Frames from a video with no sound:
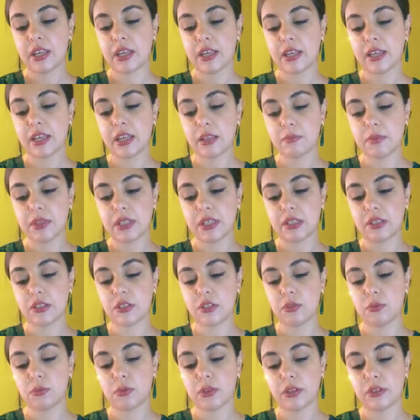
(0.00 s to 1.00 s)
Again,
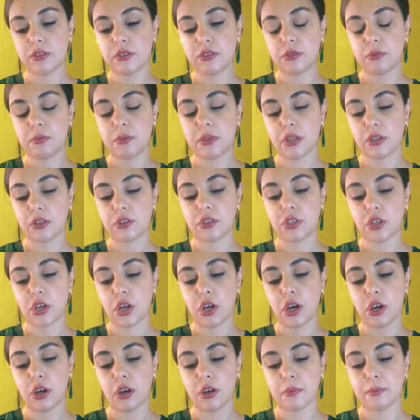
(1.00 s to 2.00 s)
because you want to be on
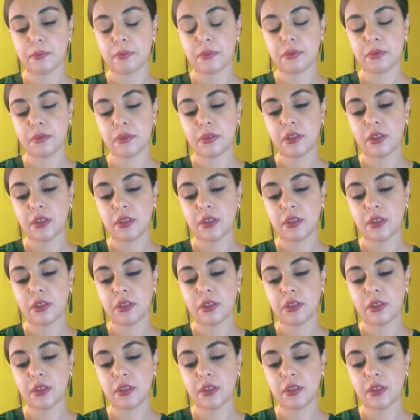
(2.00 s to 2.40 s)
top.